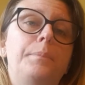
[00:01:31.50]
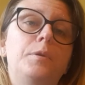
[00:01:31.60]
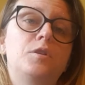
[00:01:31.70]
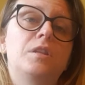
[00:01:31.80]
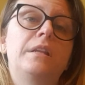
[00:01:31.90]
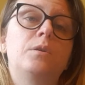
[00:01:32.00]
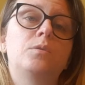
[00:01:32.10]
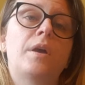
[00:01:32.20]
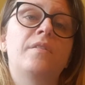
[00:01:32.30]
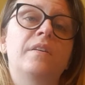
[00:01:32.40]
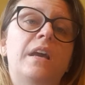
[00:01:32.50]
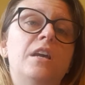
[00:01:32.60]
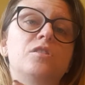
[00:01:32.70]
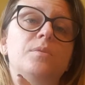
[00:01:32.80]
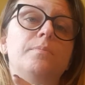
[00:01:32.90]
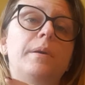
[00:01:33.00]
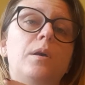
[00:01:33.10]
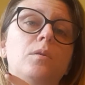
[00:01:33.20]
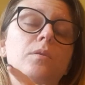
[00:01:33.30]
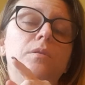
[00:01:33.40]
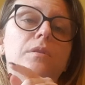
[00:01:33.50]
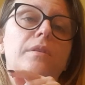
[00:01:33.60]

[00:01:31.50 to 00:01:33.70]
Push the little notification bell